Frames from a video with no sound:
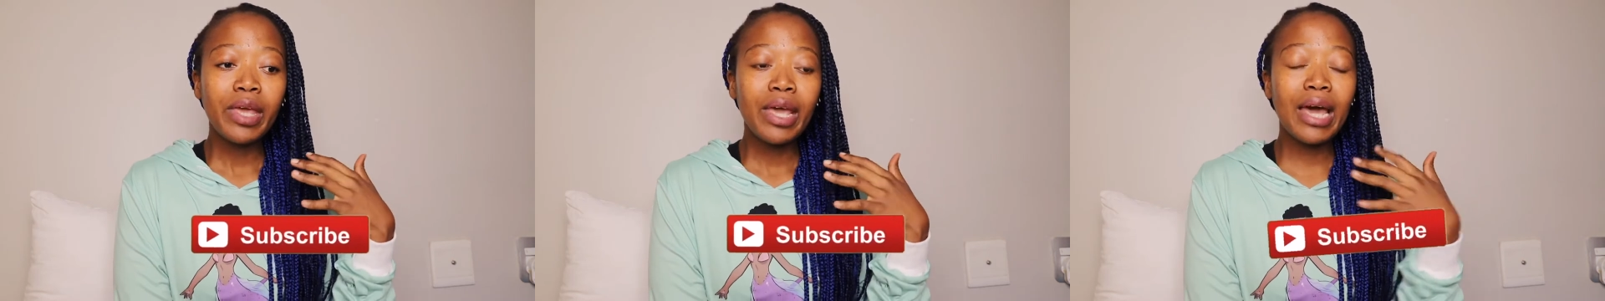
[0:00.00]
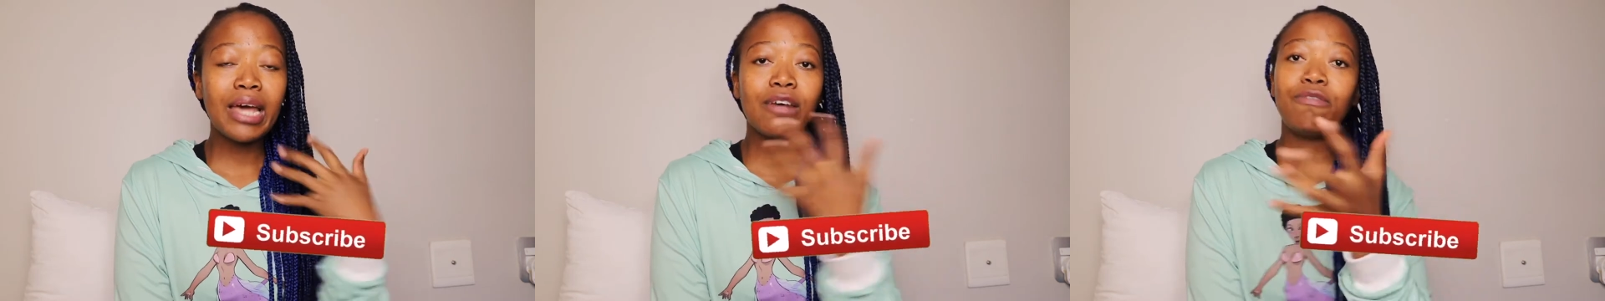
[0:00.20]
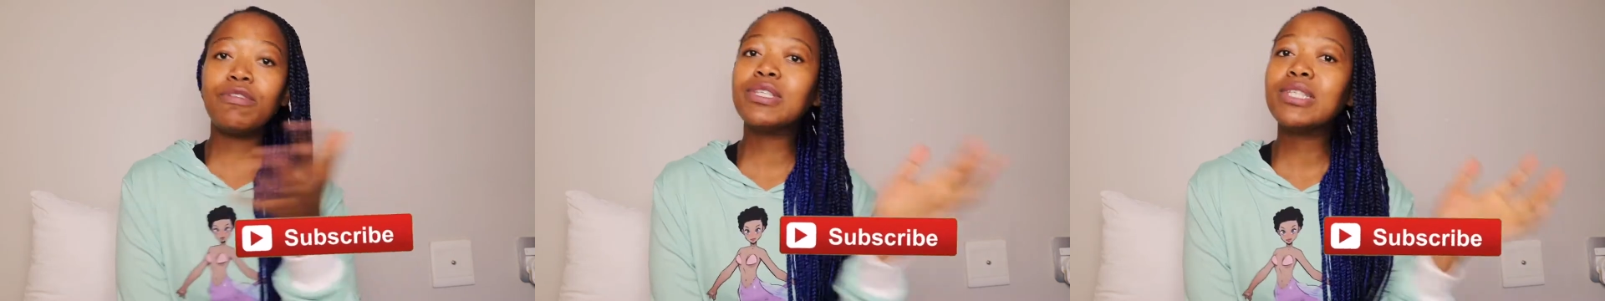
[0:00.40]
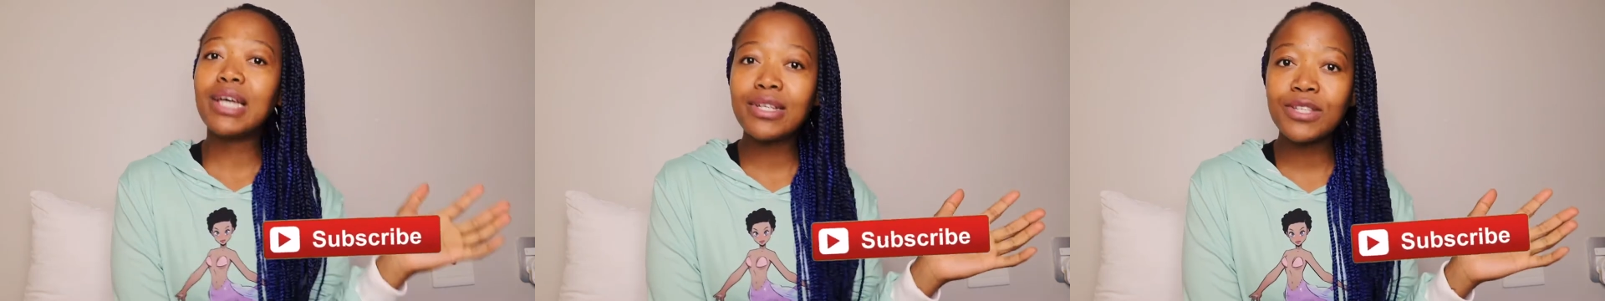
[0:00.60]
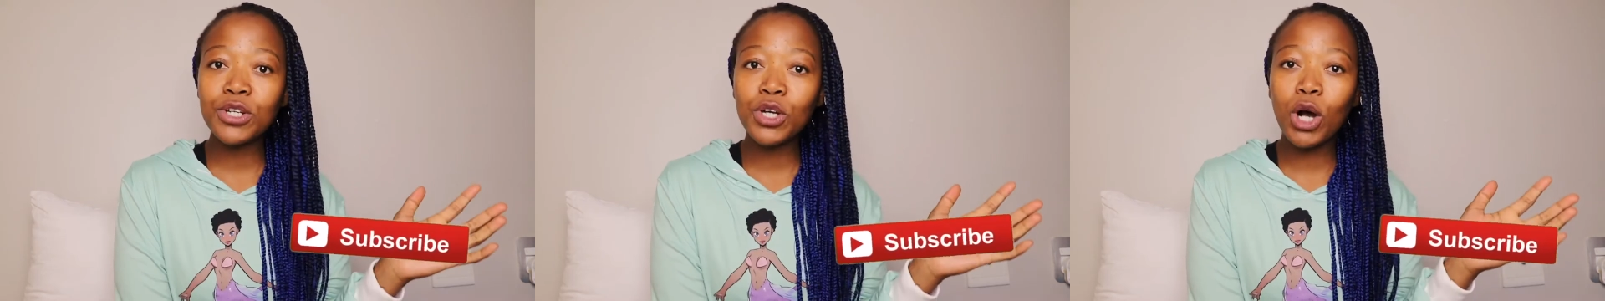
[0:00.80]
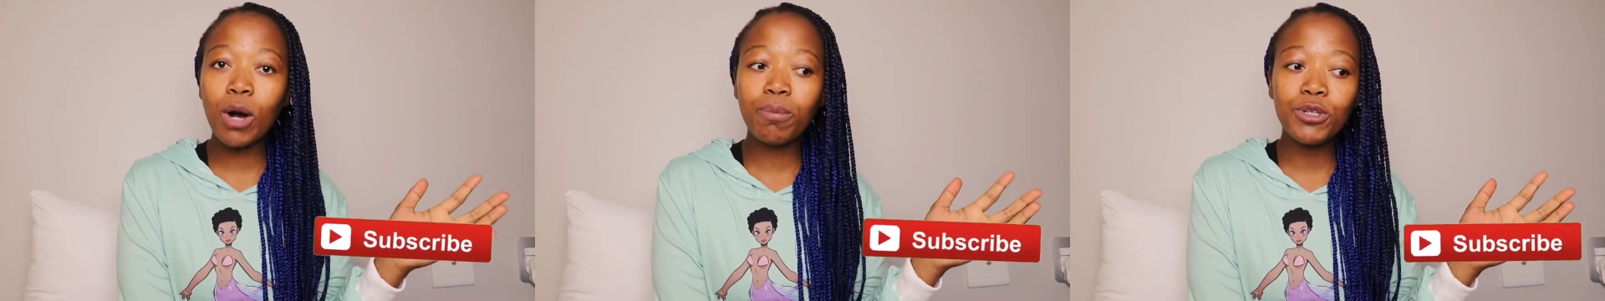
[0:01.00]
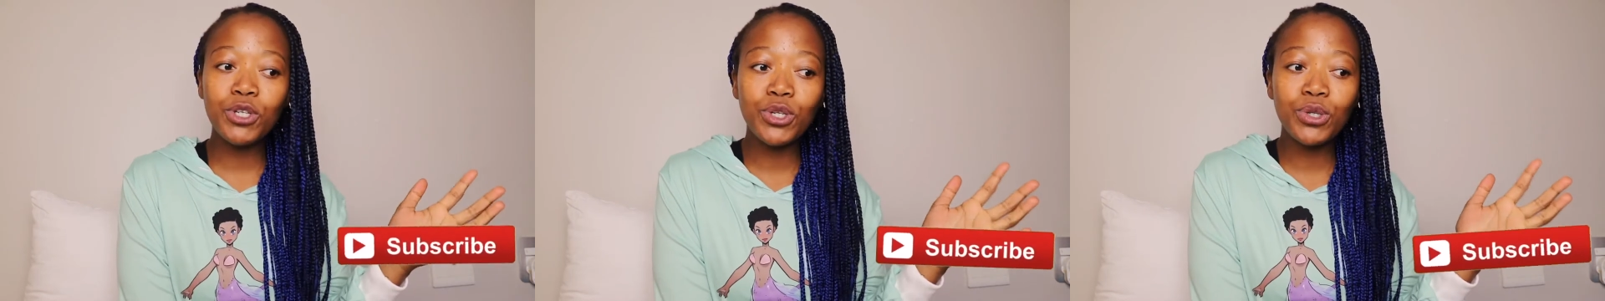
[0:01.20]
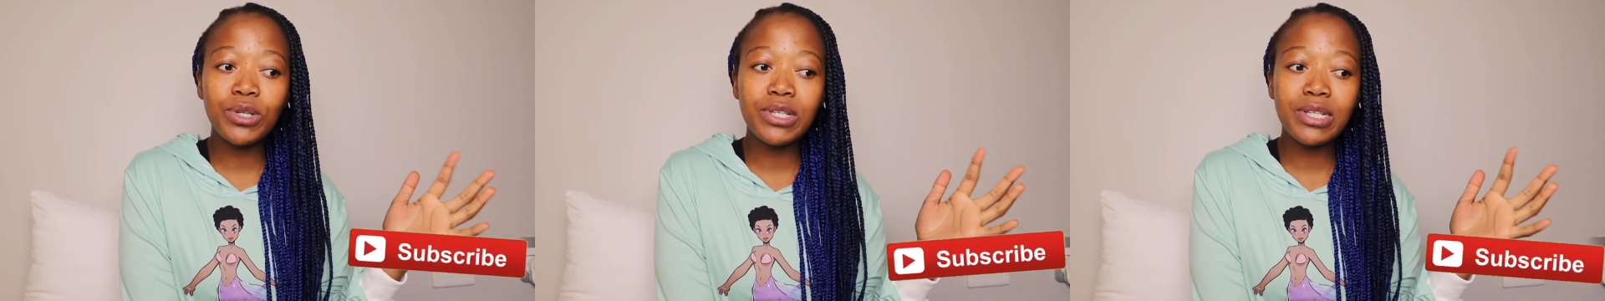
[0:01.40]
had a fantastic
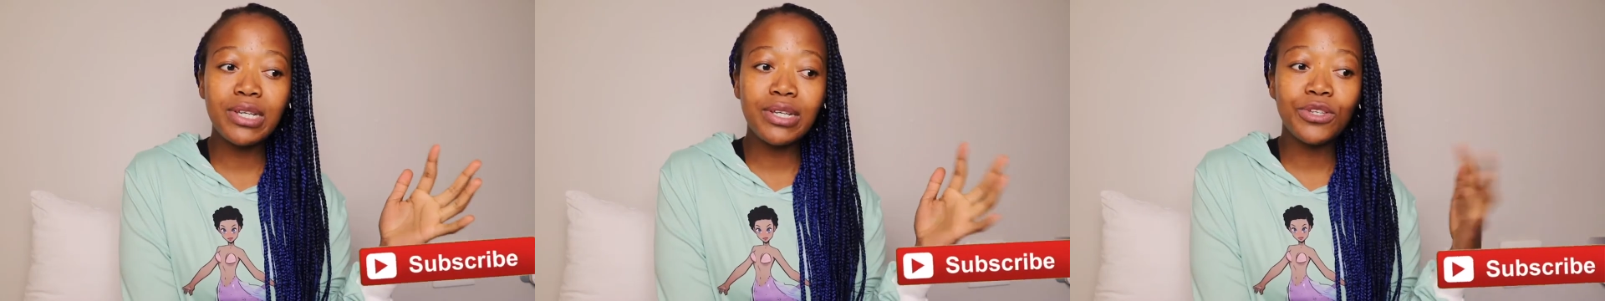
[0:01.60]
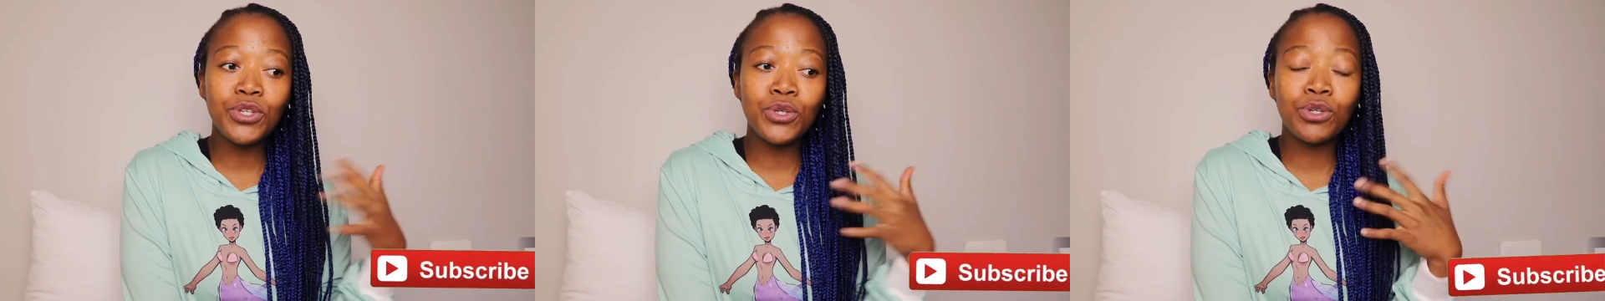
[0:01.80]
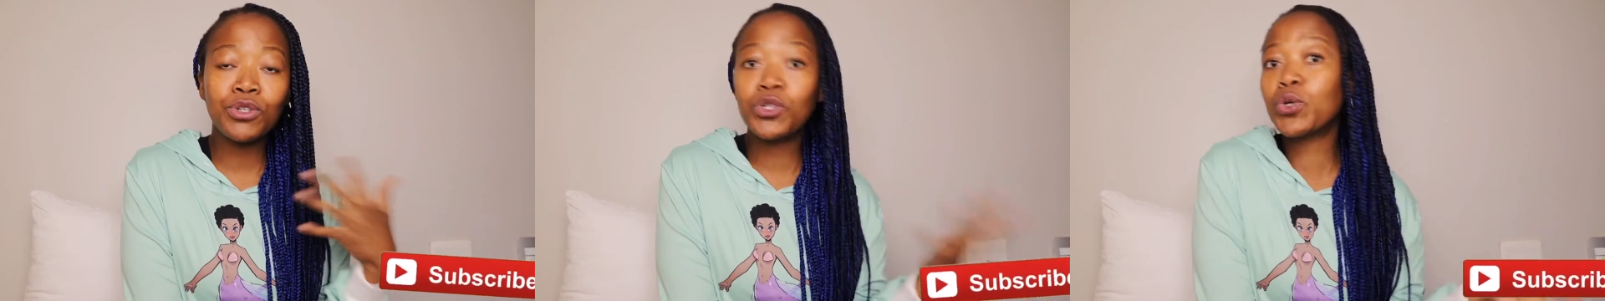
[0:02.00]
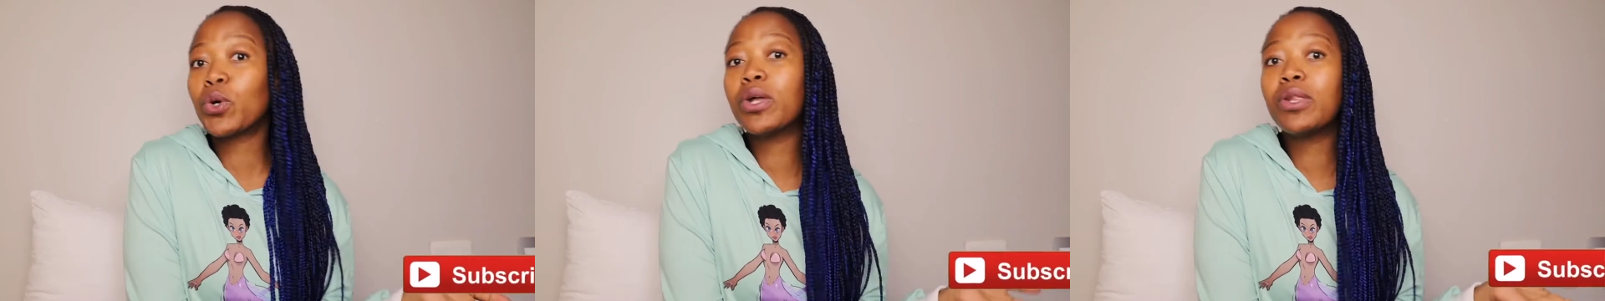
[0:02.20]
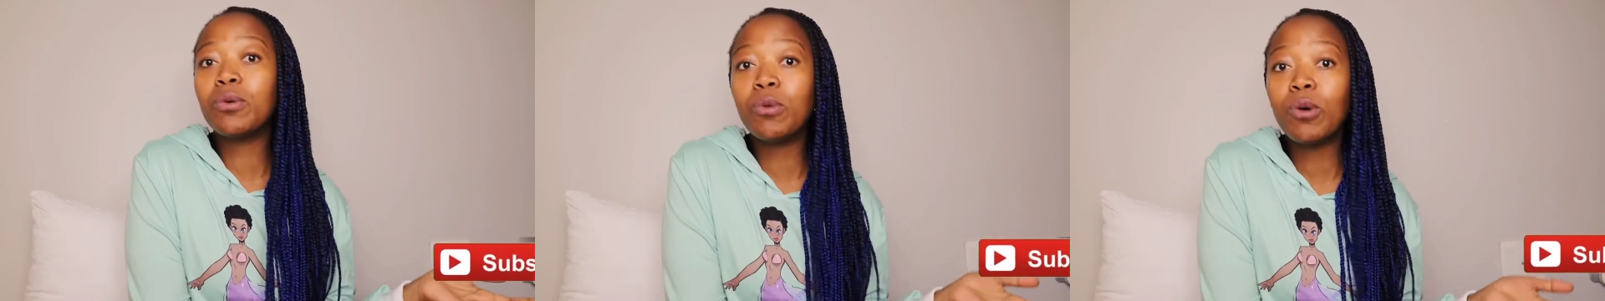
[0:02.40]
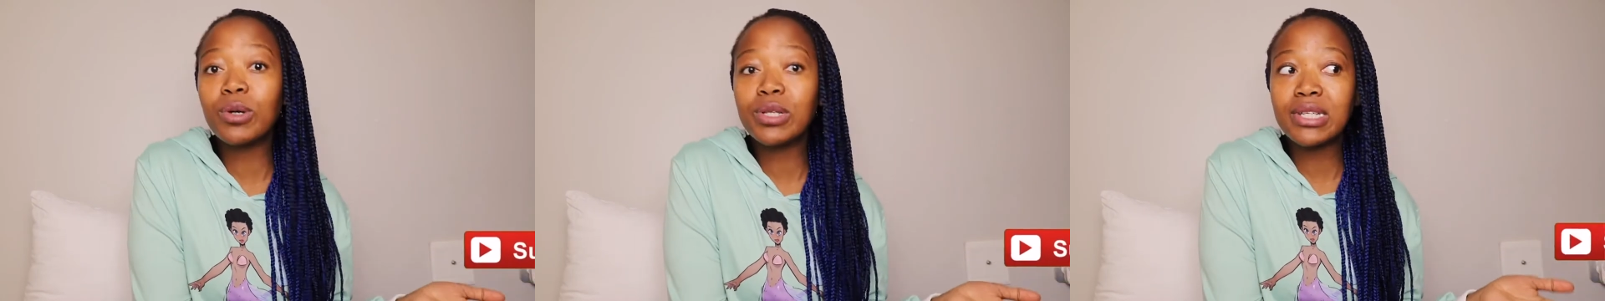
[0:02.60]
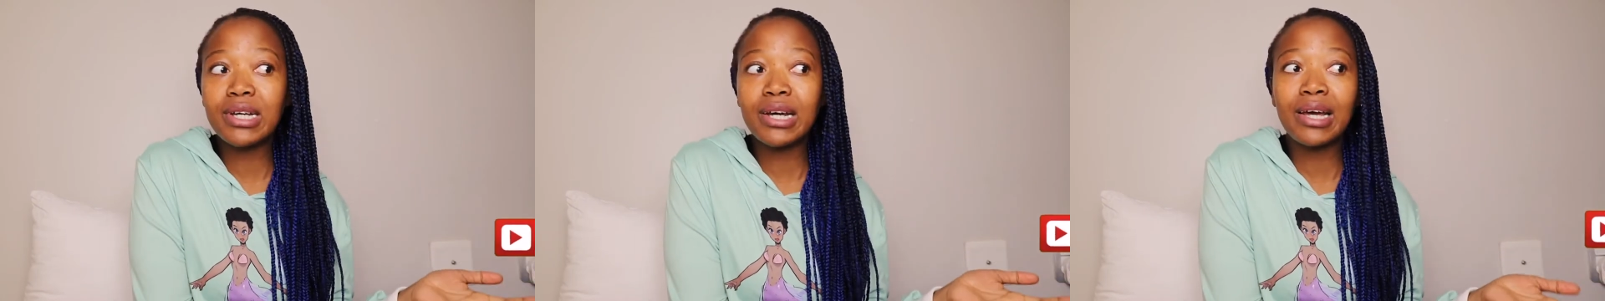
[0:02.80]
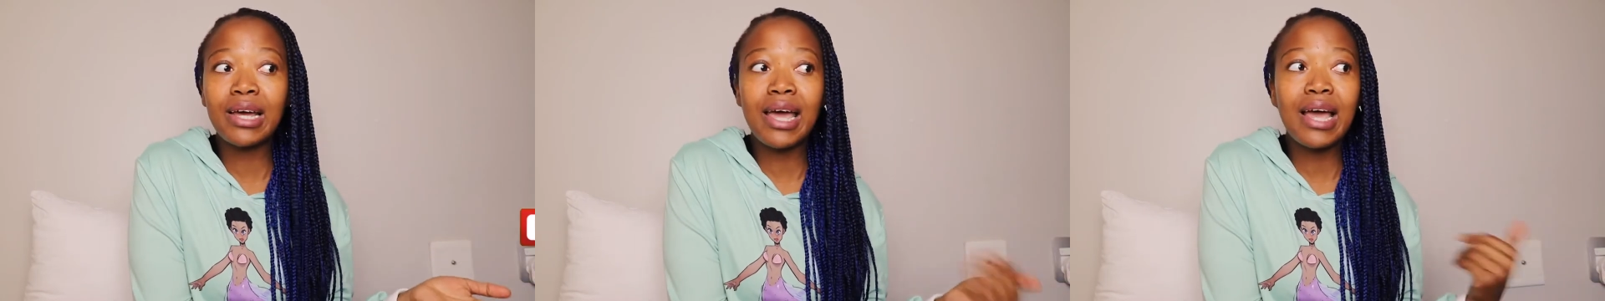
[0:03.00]
opportunity to enjoy the water
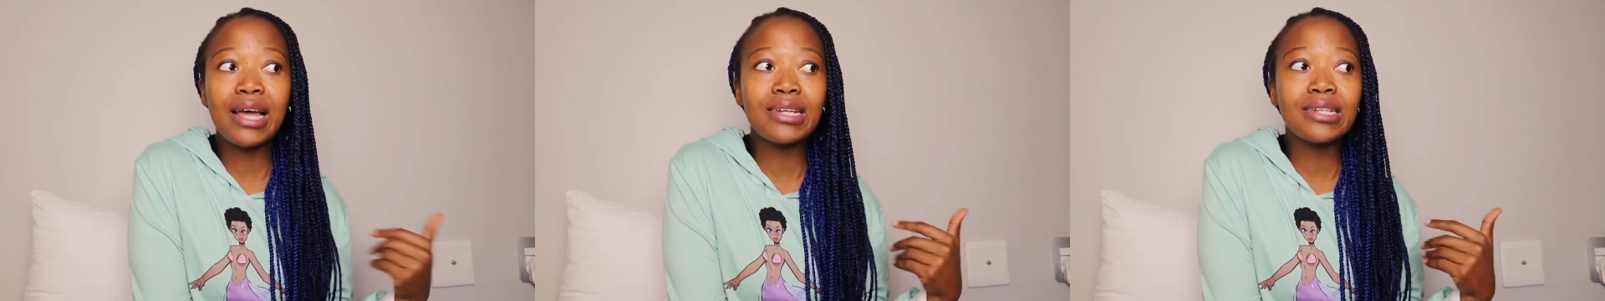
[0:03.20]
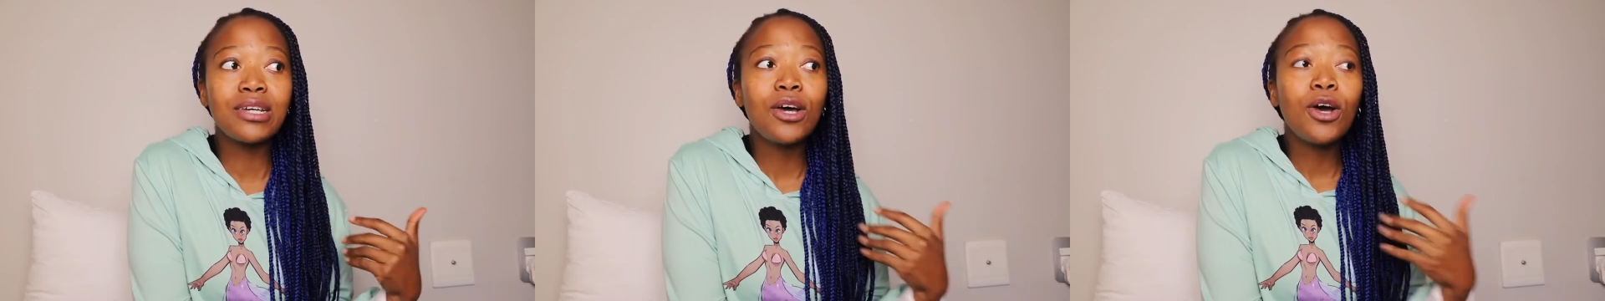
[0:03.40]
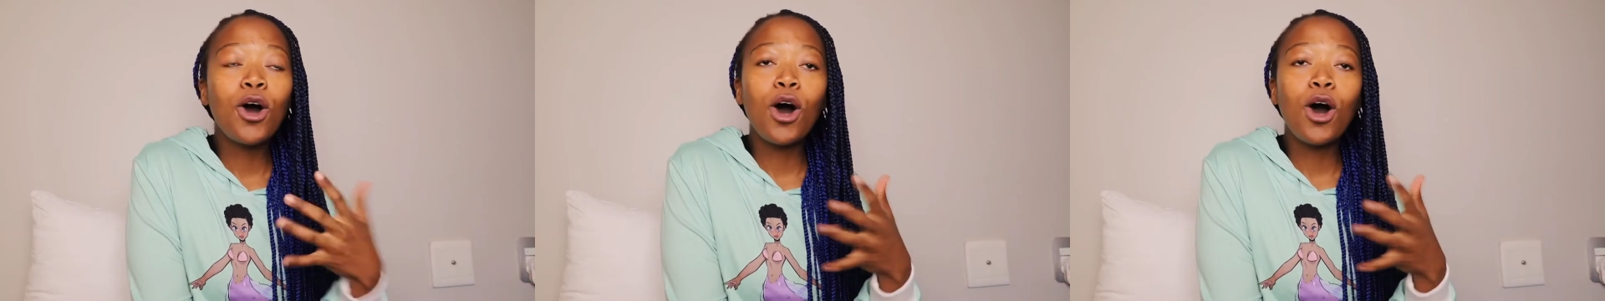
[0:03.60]
and